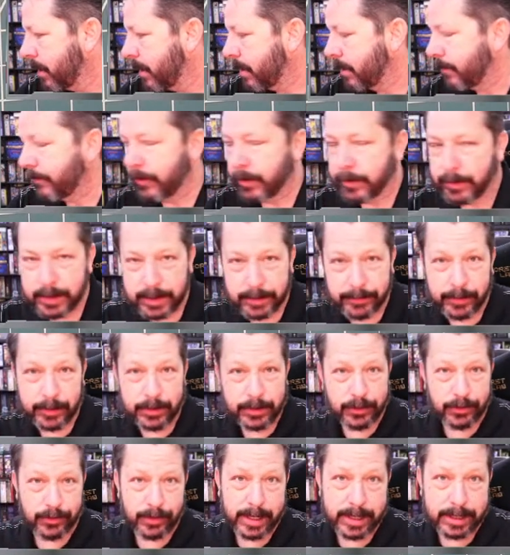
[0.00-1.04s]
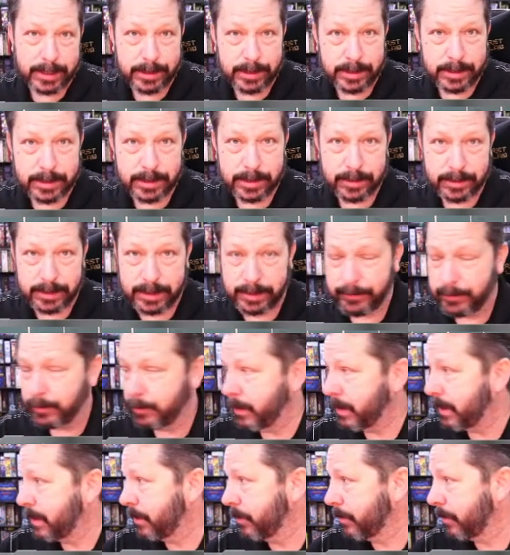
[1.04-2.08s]
from different directions,
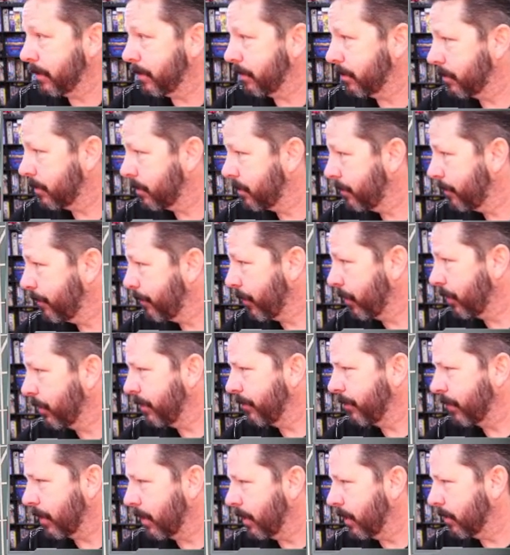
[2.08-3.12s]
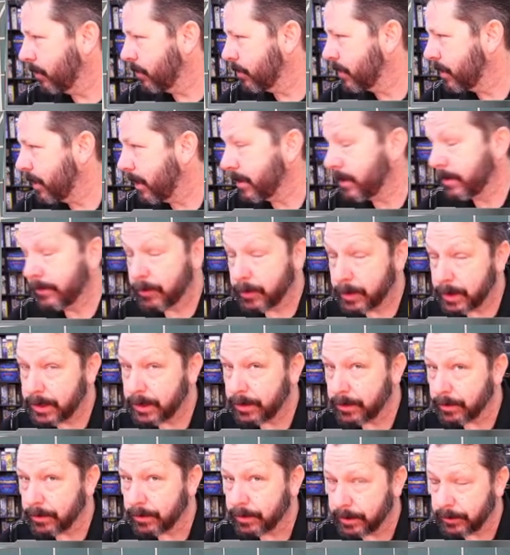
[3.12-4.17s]
different materials, or different colors. Not different
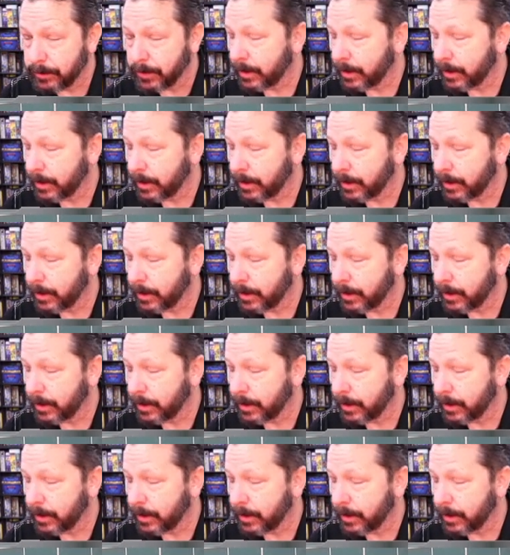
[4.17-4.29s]
materials, different